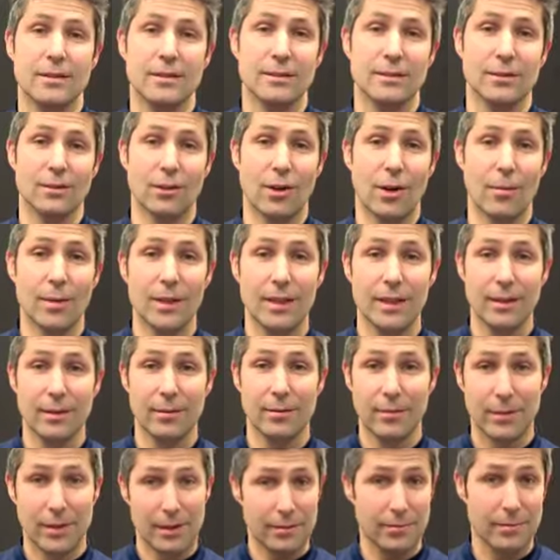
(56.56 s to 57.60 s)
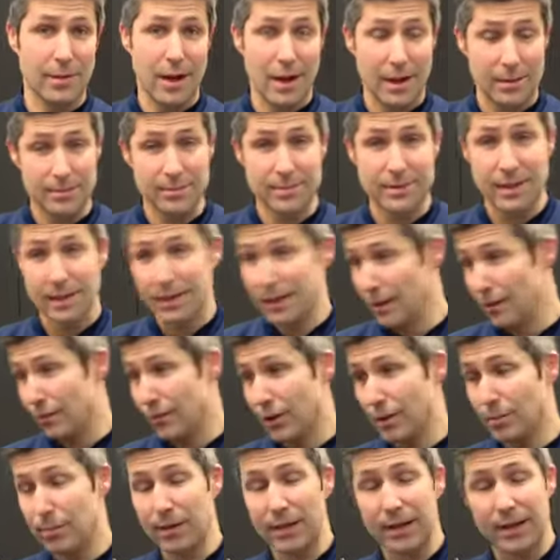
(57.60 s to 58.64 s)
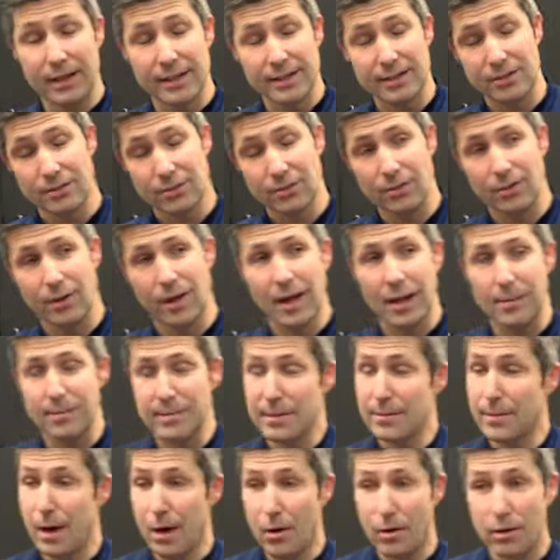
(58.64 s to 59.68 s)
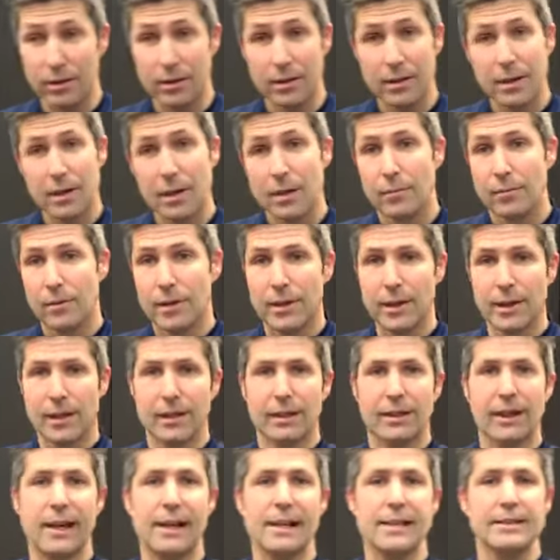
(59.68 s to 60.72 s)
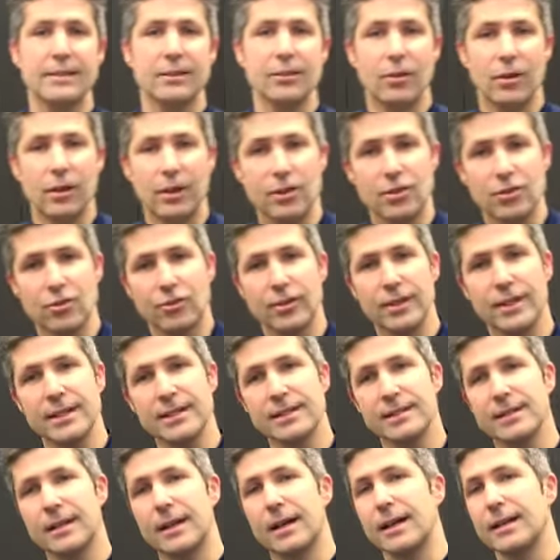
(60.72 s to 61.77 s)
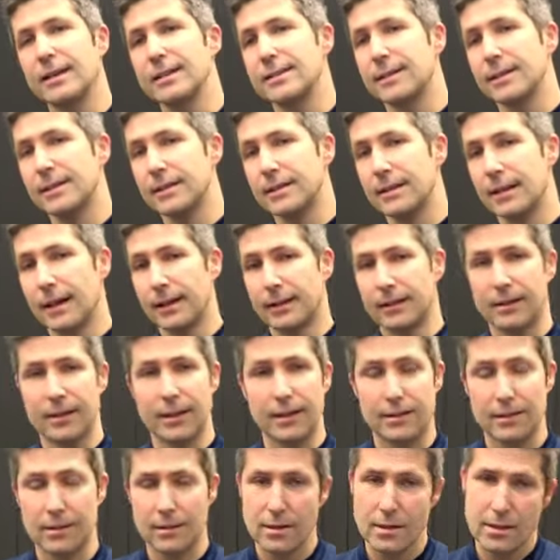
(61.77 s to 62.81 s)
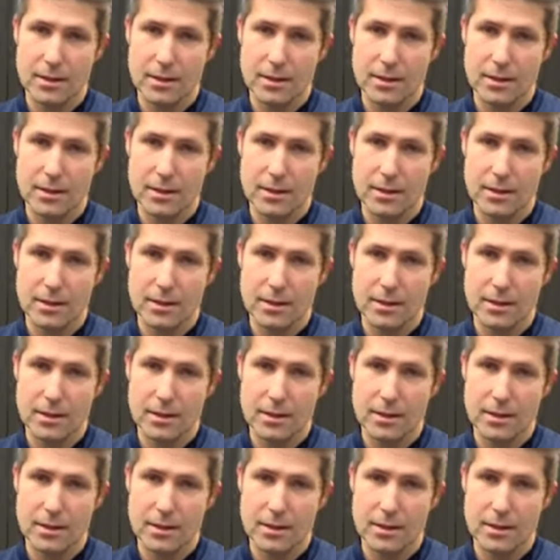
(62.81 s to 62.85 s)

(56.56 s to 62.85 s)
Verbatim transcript: So normally, I'm here for the players to help them out when they got healthy or injuries, anything like that.